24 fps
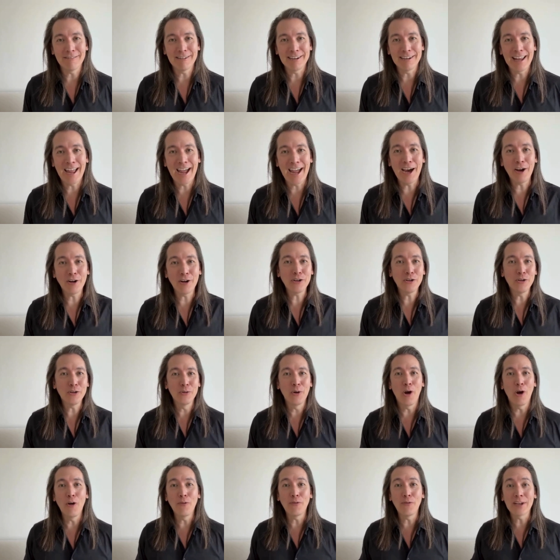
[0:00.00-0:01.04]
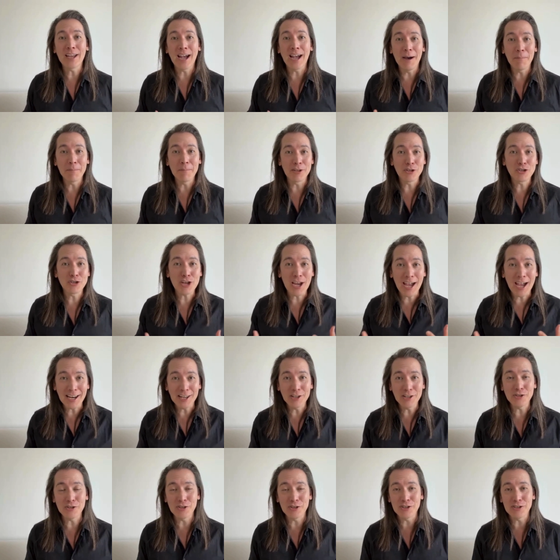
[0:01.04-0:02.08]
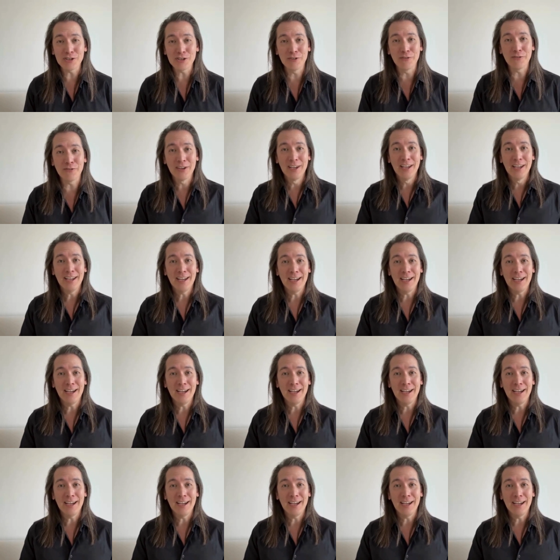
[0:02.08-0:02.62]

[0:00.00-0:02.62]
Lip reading: and how do you overcome the challenges of,